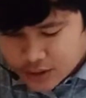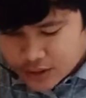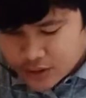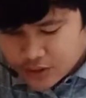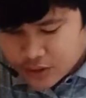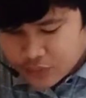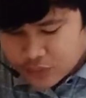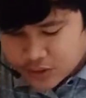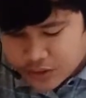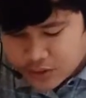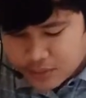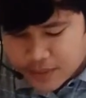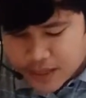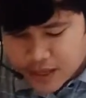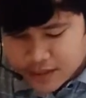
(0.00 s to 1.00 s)
there was
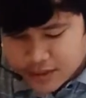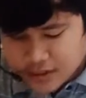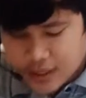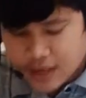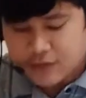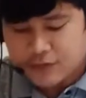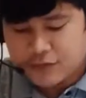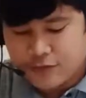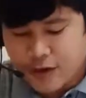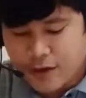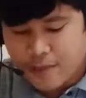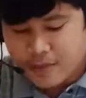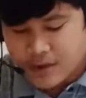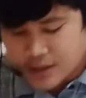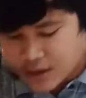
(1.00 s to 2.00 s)
a man sent
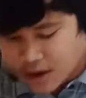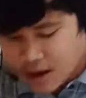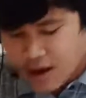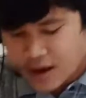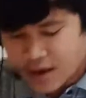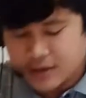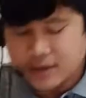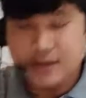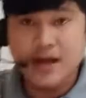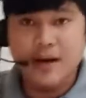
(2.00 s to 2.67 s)
from God.